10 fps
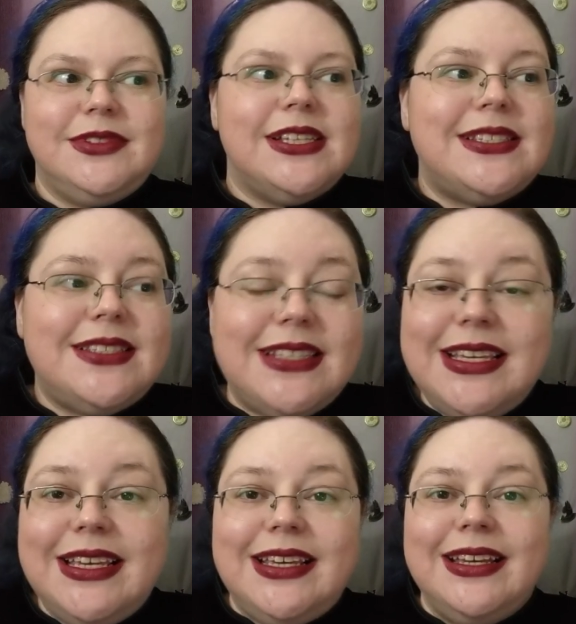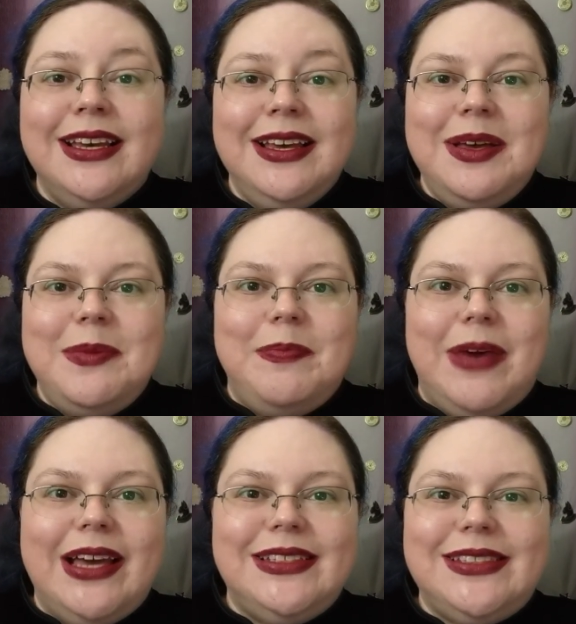To see
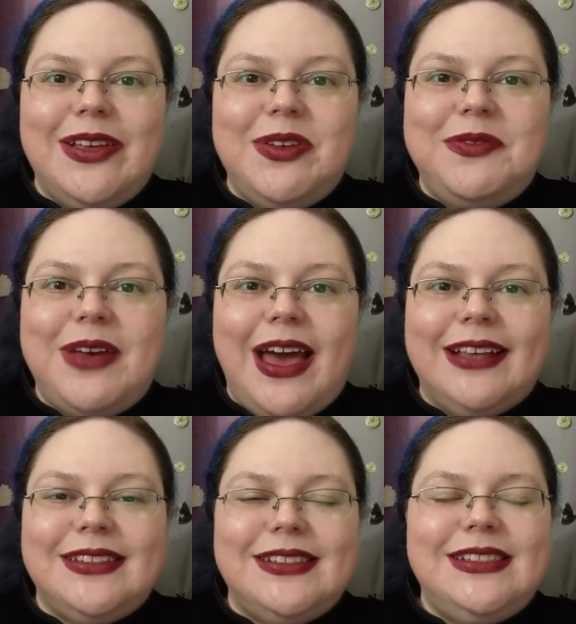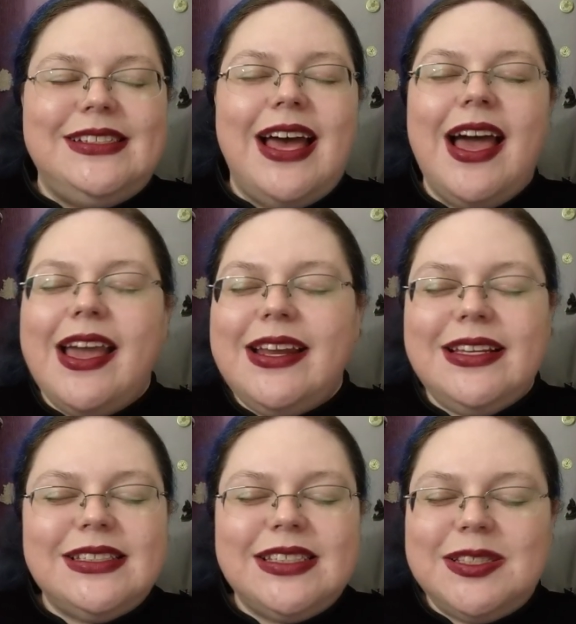myself as a
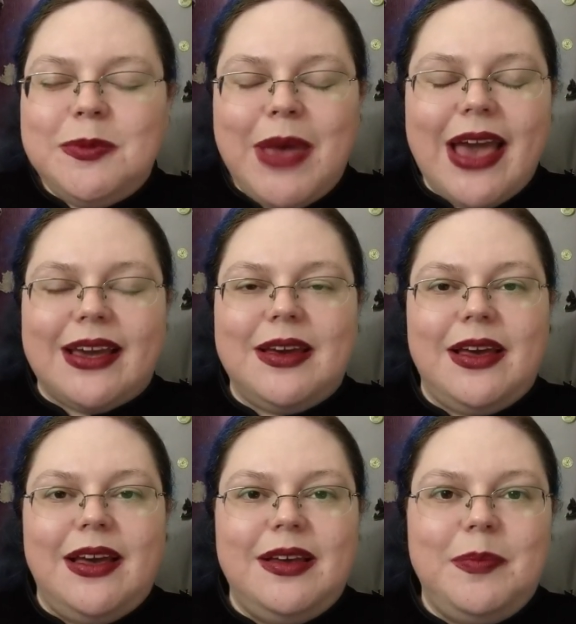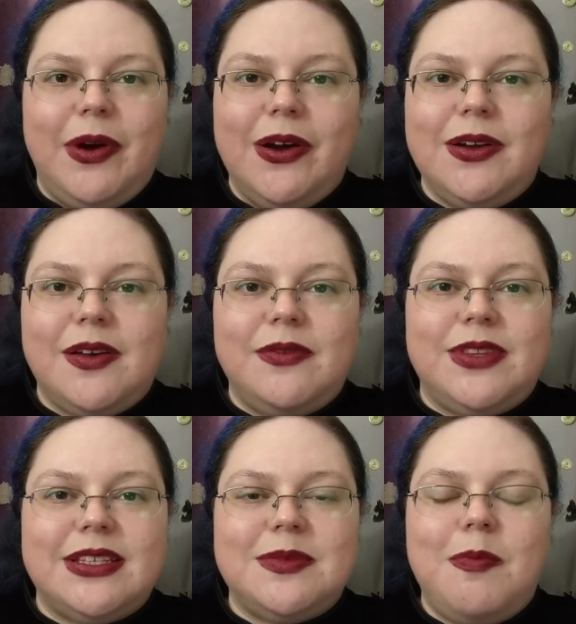tiny speck, part of
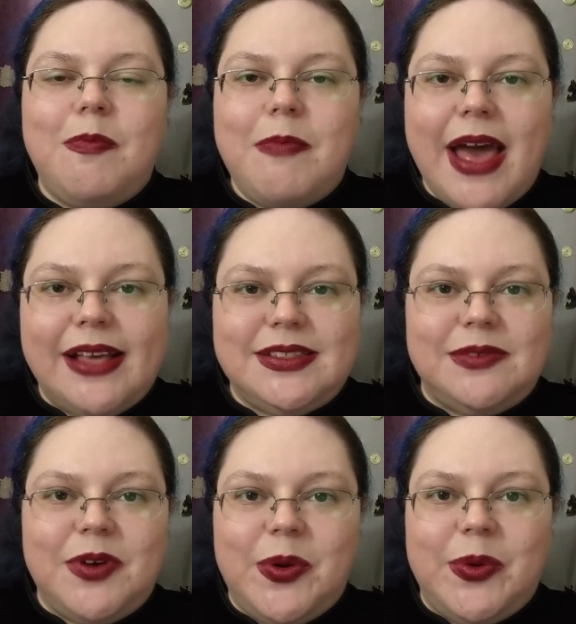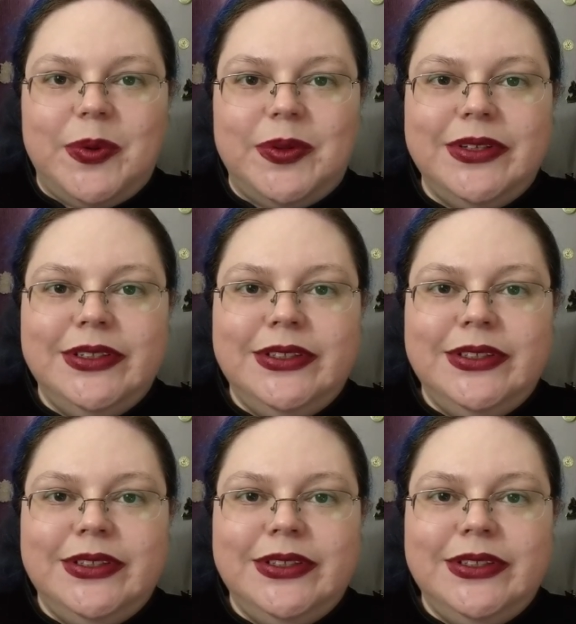this massive whole.